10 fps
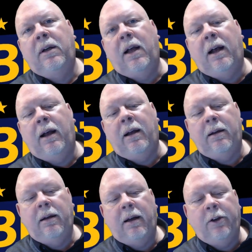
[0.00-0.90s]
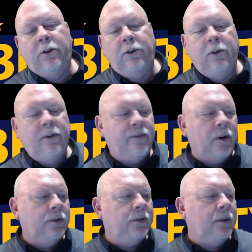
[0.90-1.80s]
a
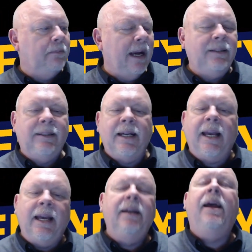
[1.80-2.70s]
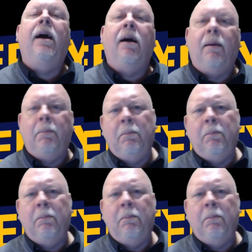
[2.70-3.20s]
universal basic income,